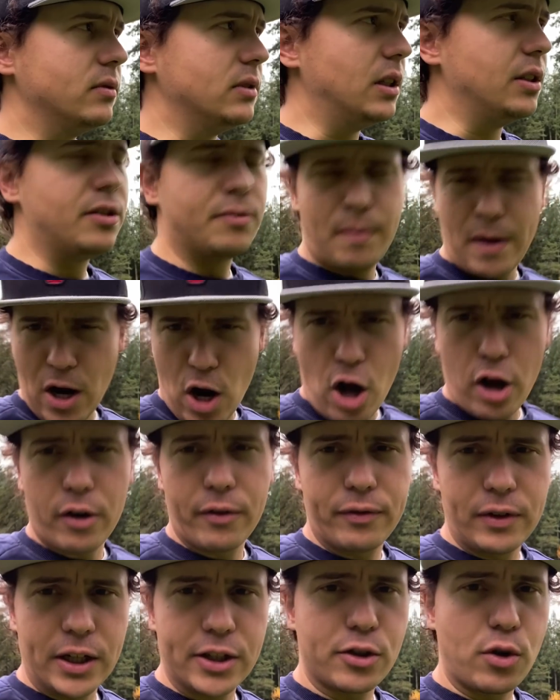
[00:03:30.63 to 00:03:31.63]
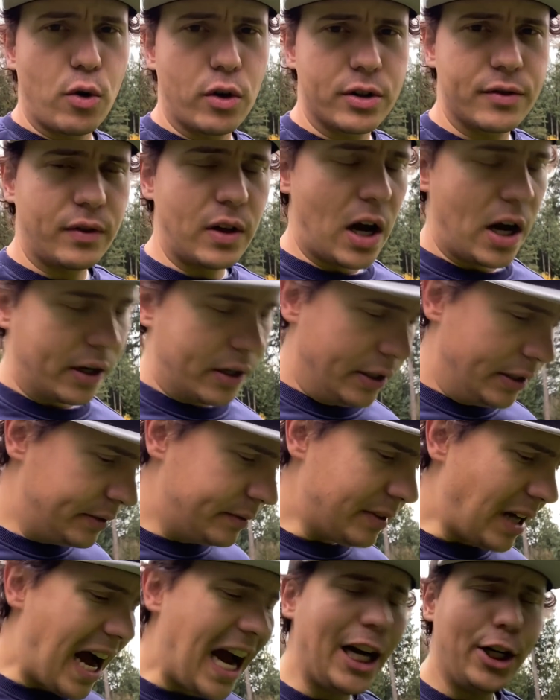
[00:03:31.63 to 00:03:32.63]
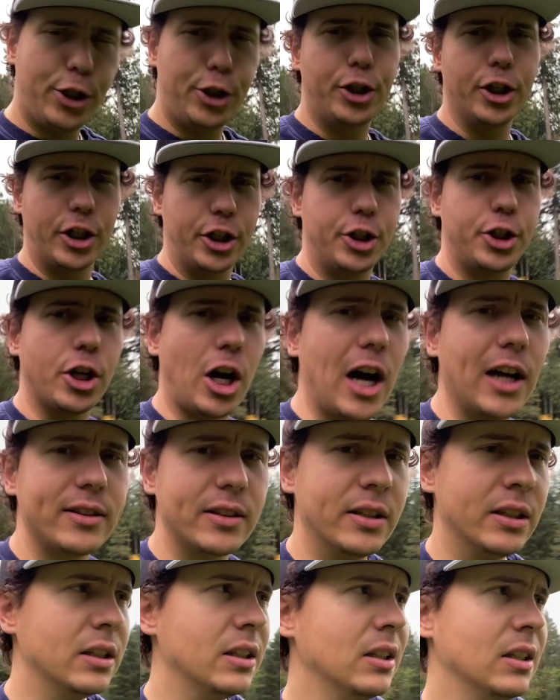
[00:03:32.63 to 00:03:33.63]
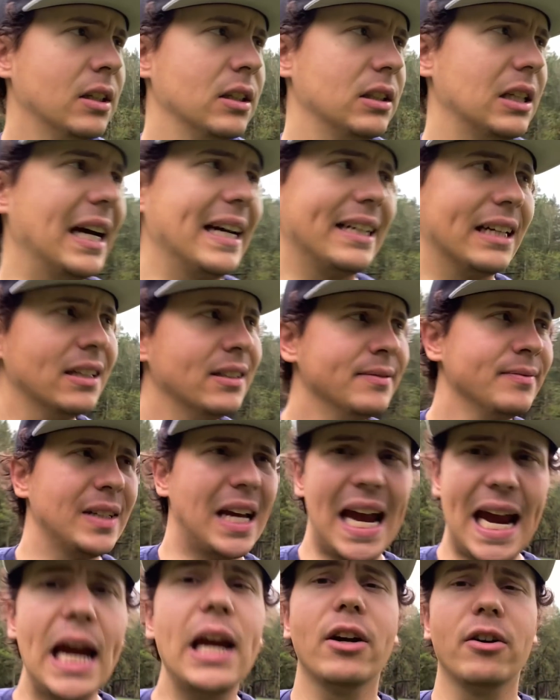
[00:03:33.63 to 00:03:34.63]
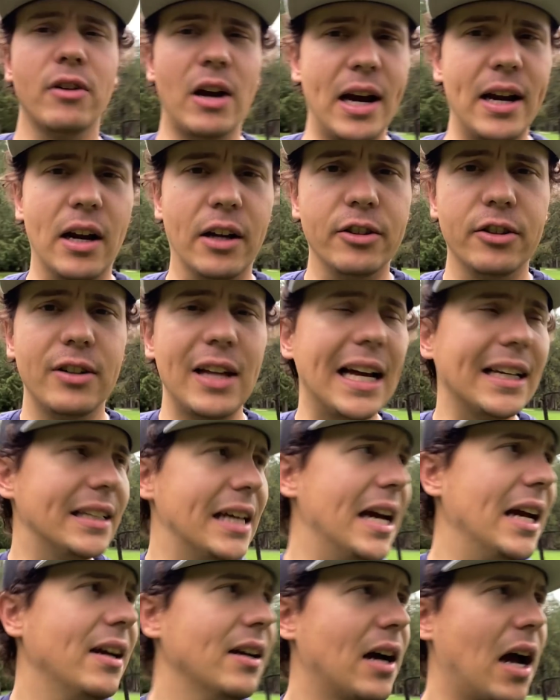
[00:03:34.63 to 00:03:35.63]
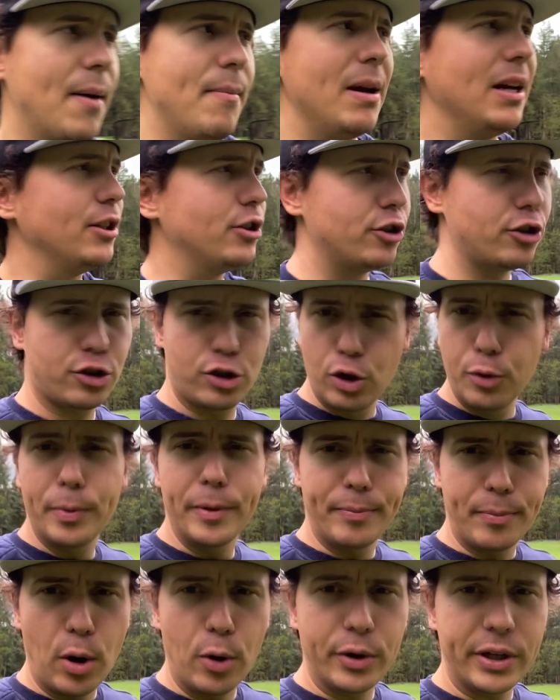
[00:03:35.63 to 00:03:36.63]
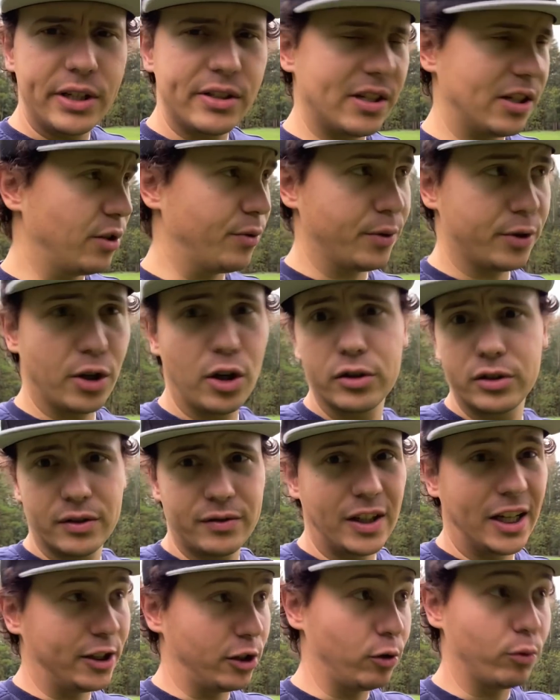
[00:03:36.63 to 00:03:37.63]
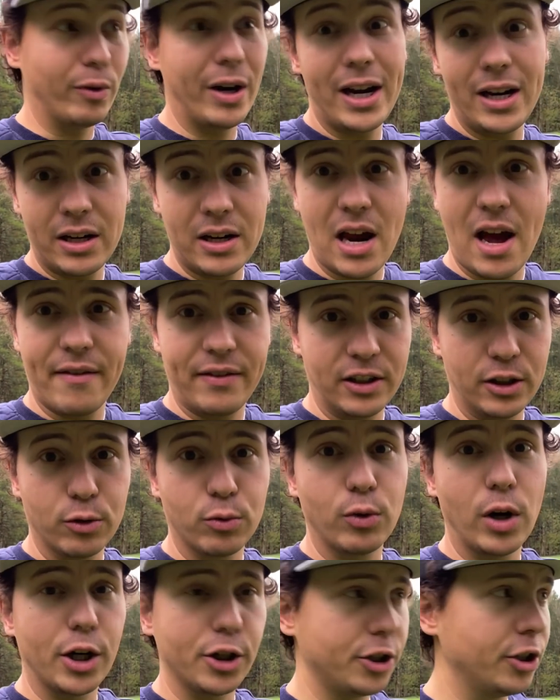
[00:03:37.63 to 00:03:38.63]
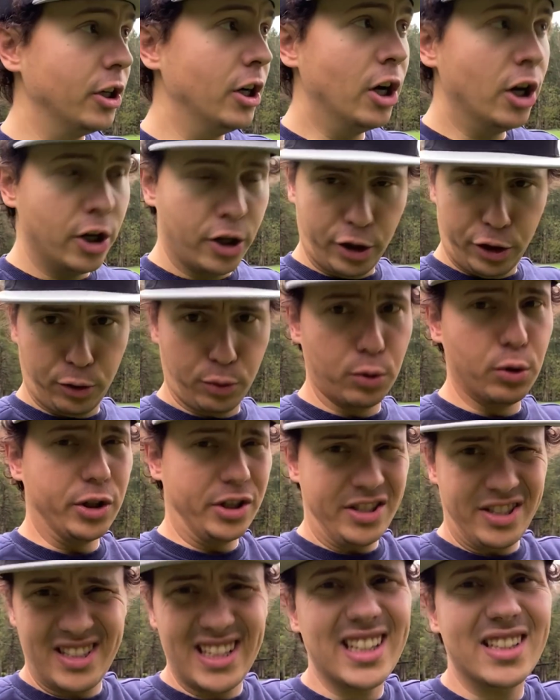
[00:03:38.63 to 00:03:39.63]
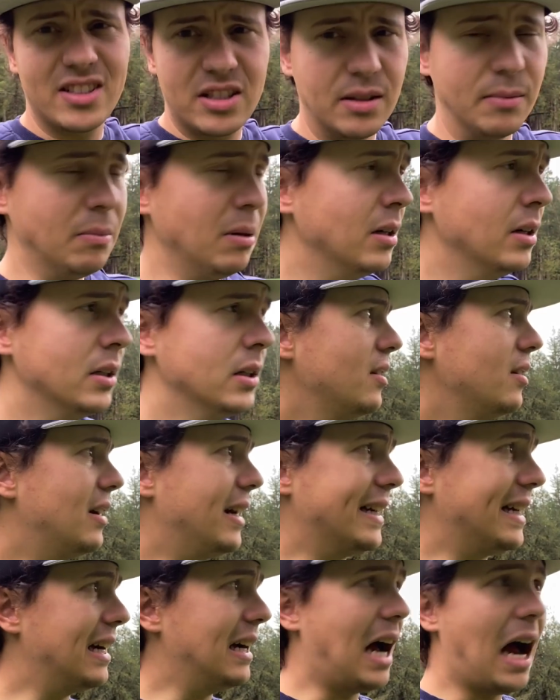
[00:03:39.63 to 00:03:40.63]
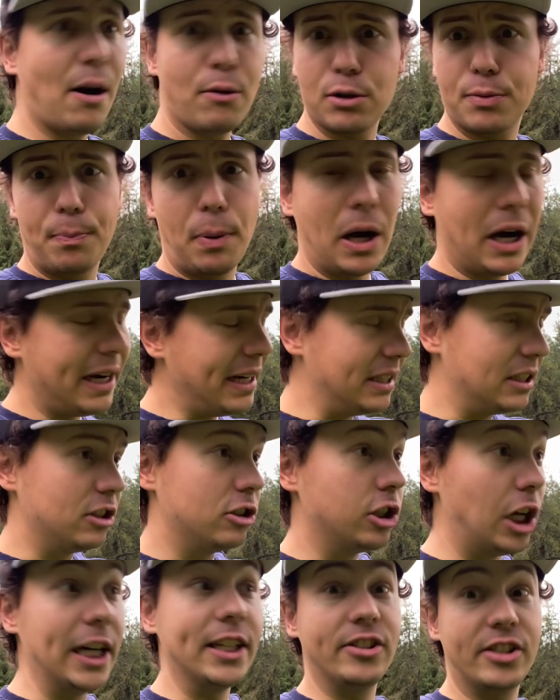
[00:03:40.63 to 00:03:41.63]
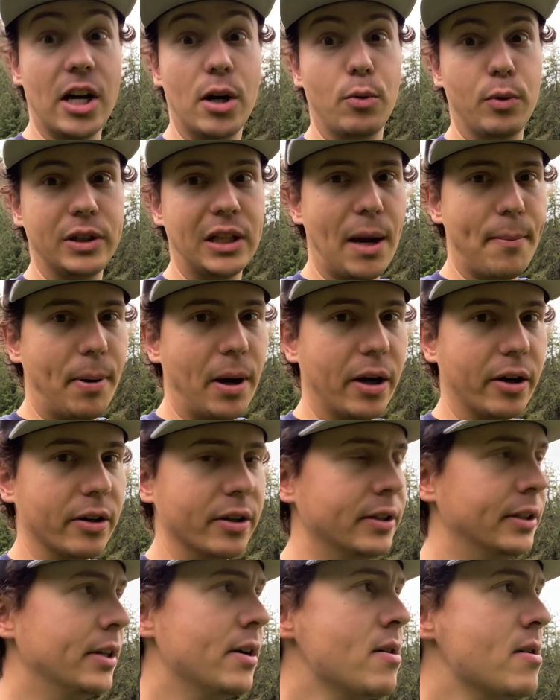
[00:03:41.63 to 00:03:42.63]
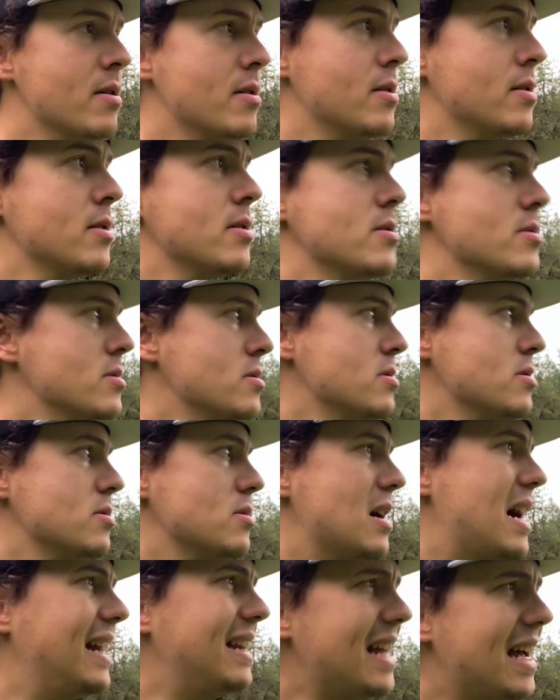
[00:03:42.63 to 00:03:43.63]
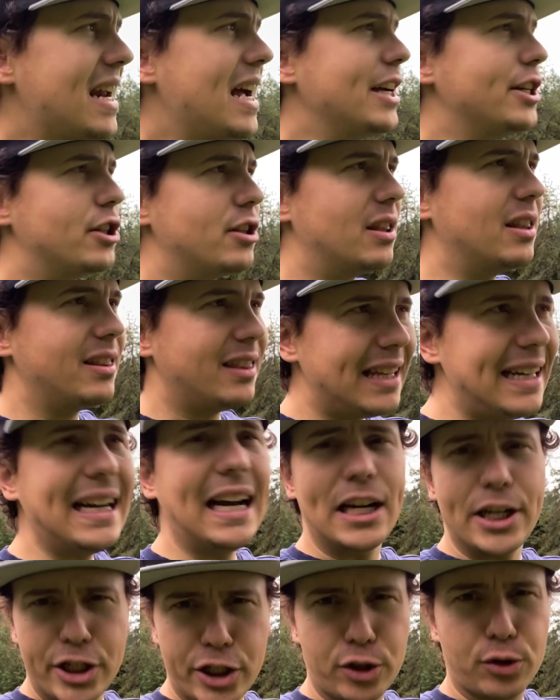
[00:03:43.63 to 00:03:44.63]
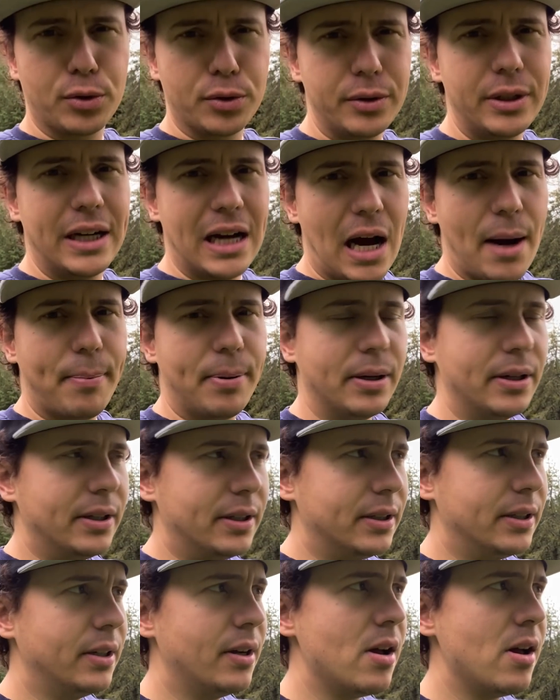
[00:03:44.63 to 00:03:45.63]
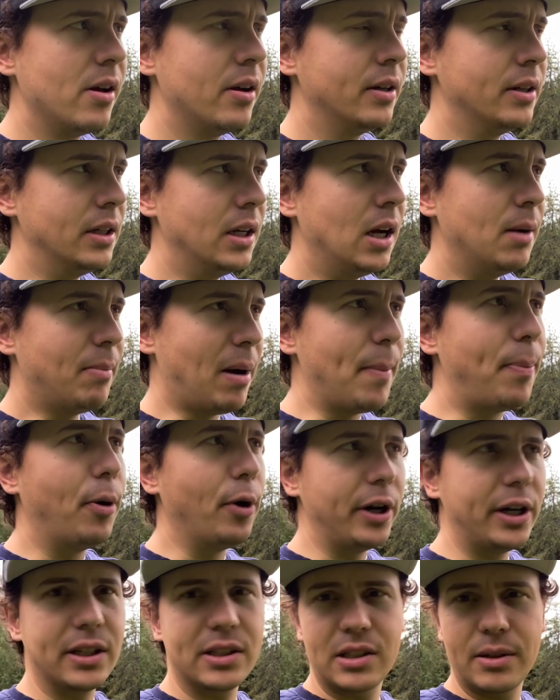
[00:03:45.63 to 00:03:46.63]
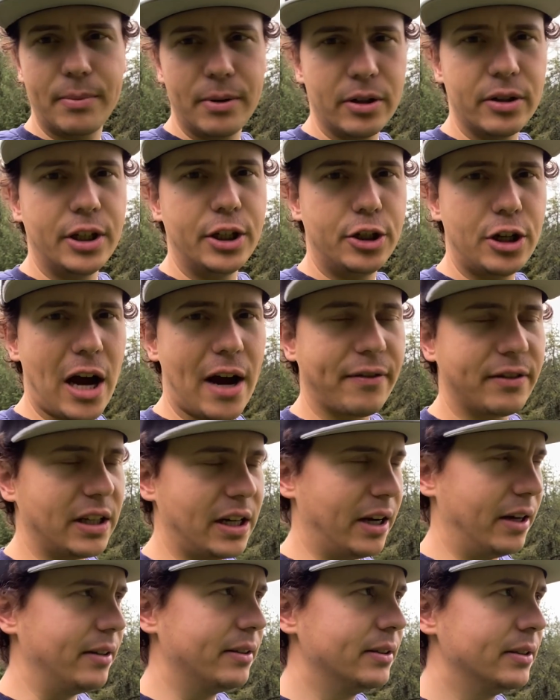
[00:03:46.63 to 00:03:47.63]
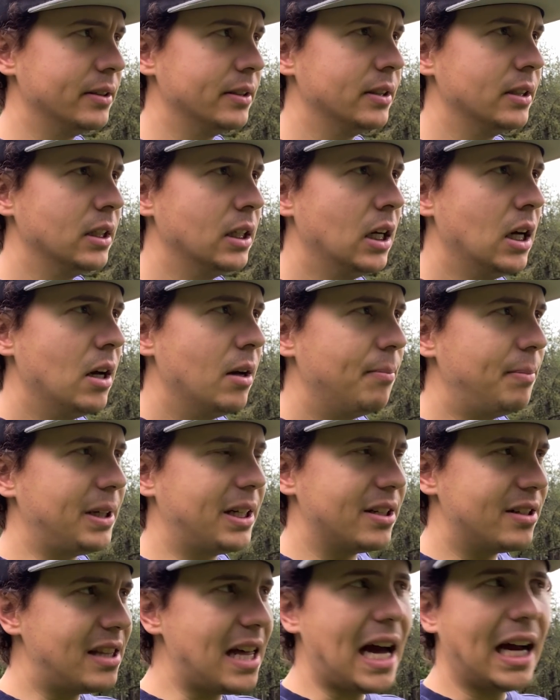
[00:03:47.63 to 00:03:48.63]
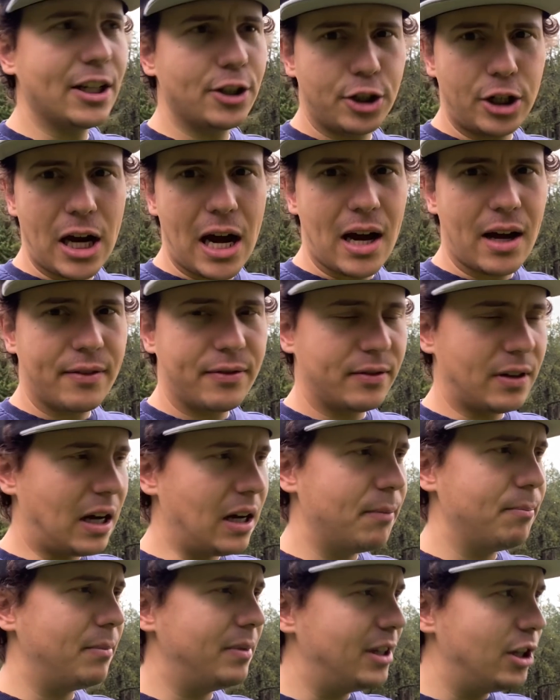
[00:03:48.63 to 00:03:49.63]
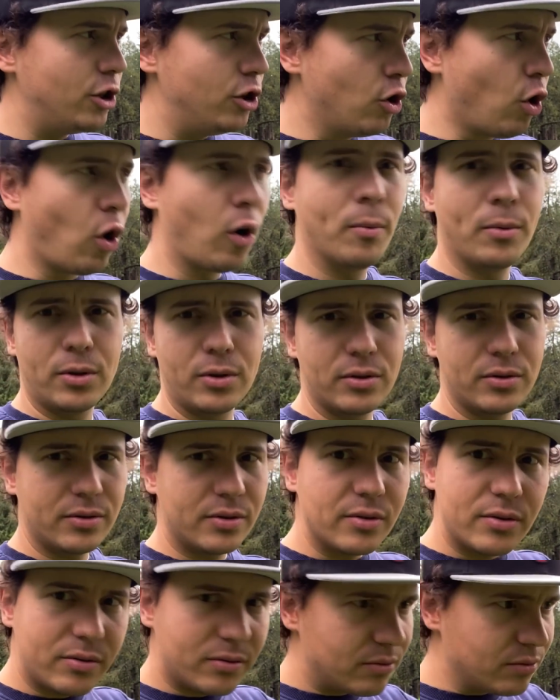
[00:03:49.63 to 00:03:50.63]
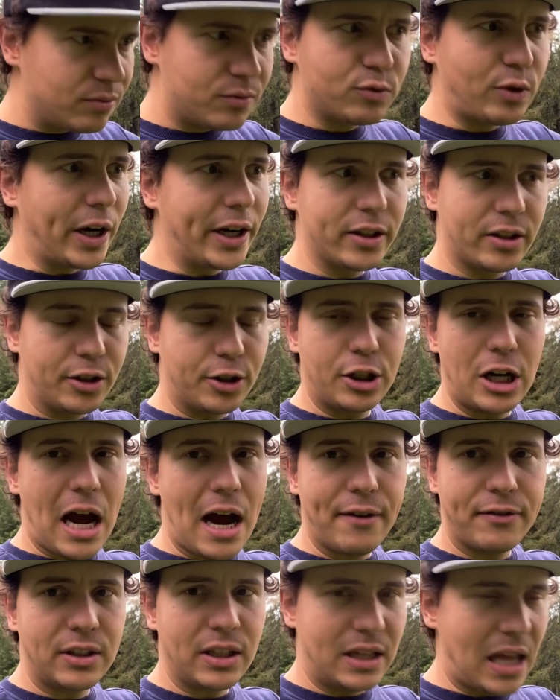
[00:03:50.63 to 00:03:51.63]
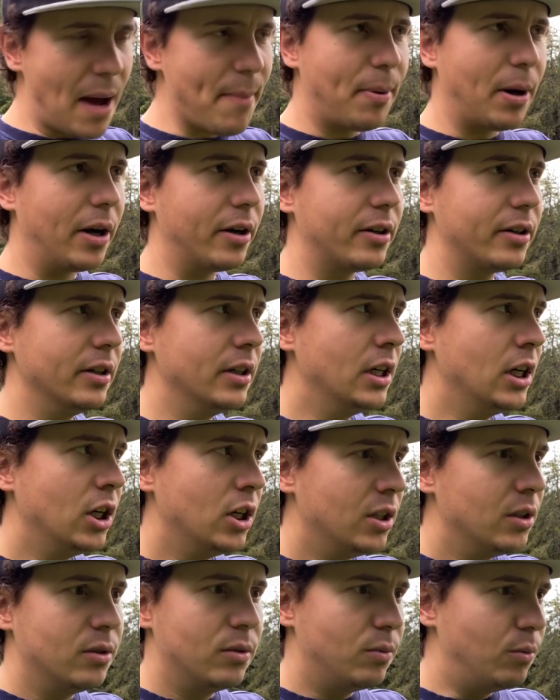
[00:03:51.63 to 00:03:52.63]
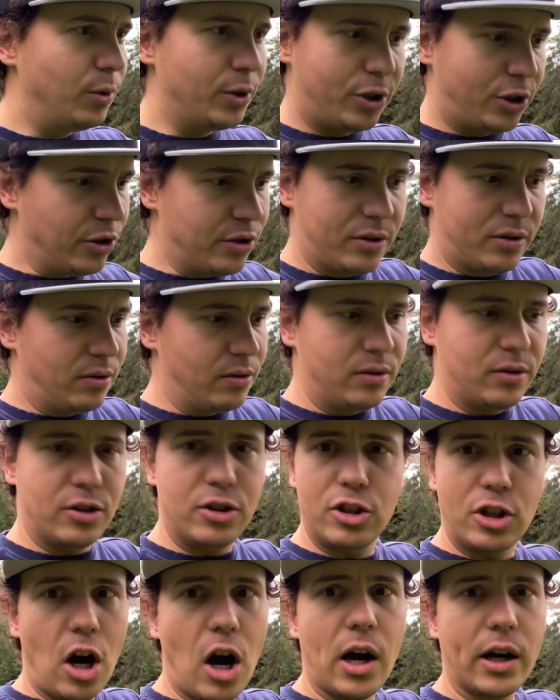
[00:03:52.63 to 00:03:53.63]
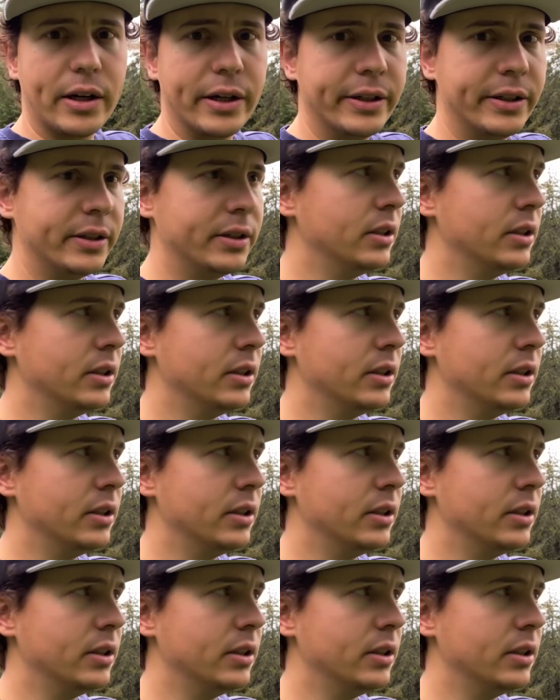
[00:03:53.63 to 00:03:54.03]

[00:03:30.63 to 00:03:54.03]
It's my Autoflex course vlog. I should have shot like eight or nine under that day. I made stupid bogeys as a result of like the rain and having to rush through a sixum. Like I was putting lights out with that putter. And then I think I screwed it up by putting a stability shaft in it because that shaft, the normal regular shaft in that putter with this stock,